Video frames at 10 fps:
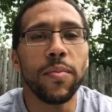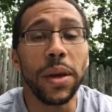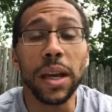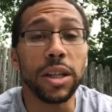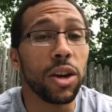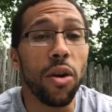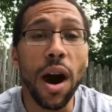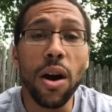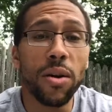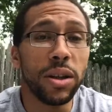begins to
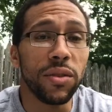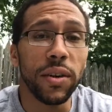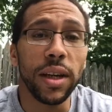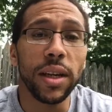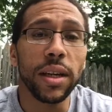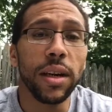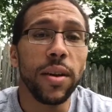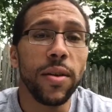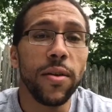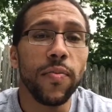cry on his feet
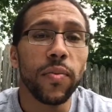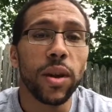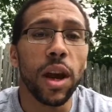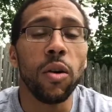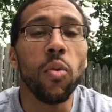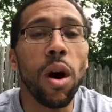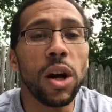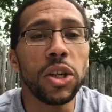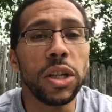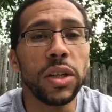and
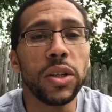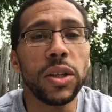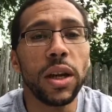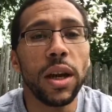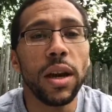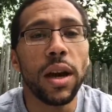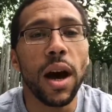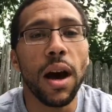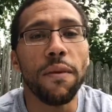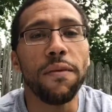wash his
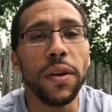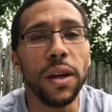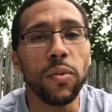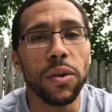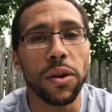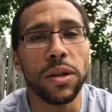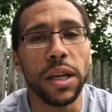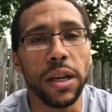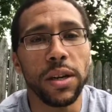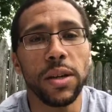feet with her
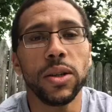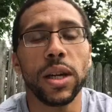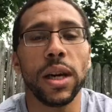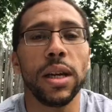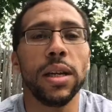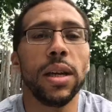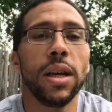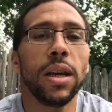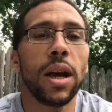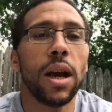tears
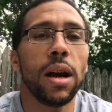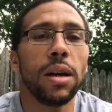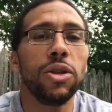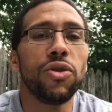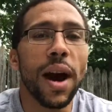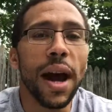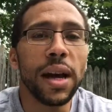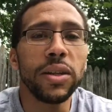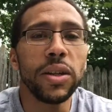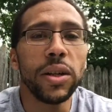and
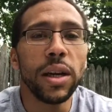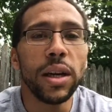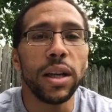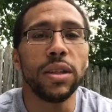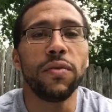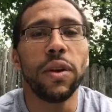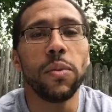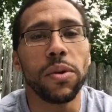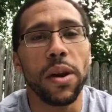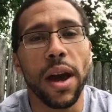dries his feet
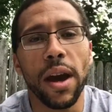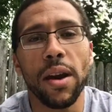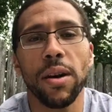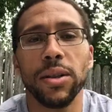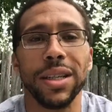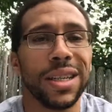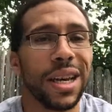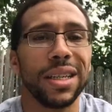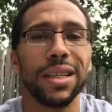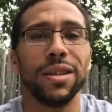with her hair. And she's
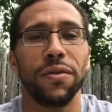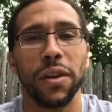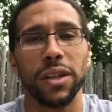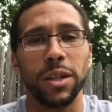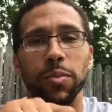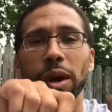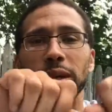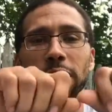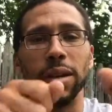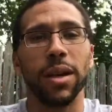kissing his feet. She
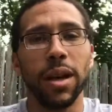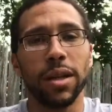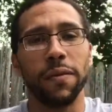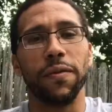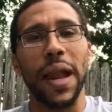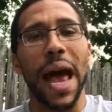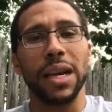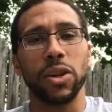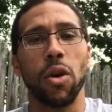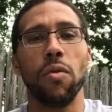breaks the
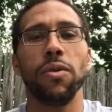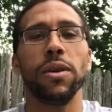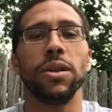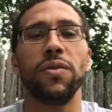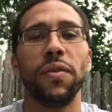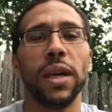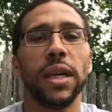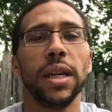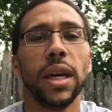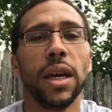flask over his
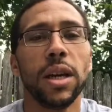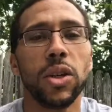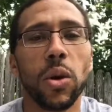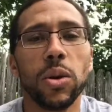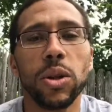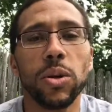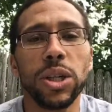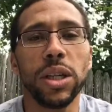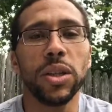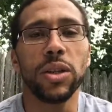feet. So
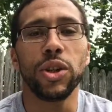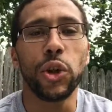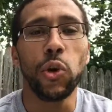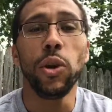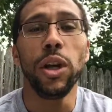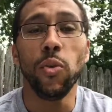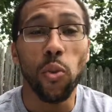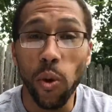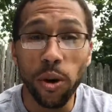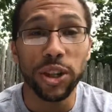she's truly
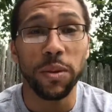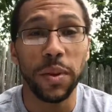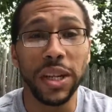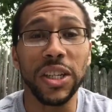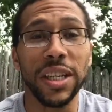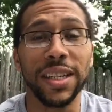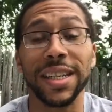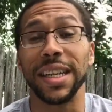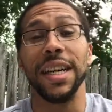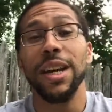worshiping
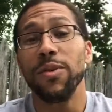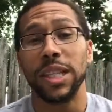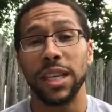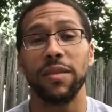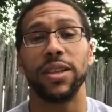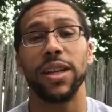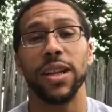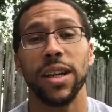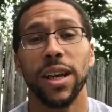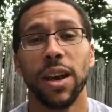Jesus, and he receives it,
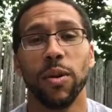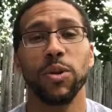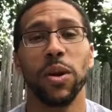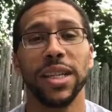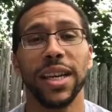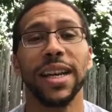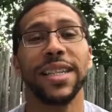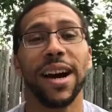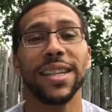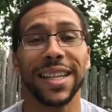which once again
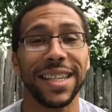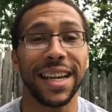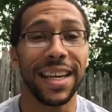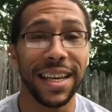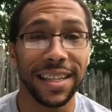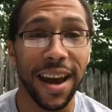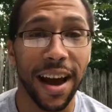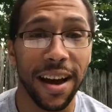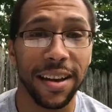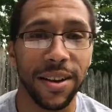tells us that he is
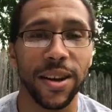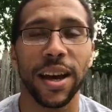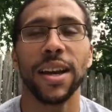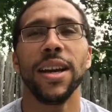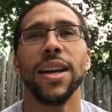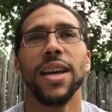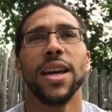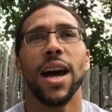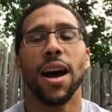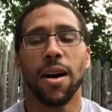God, okay?
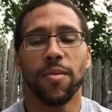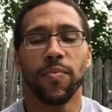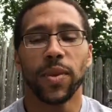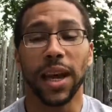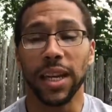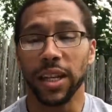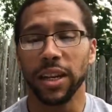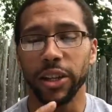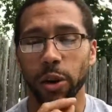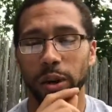And he's
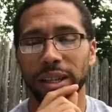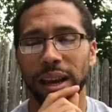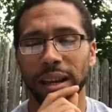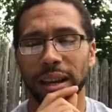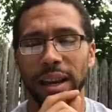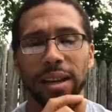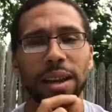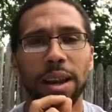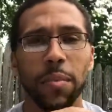going to show us that again.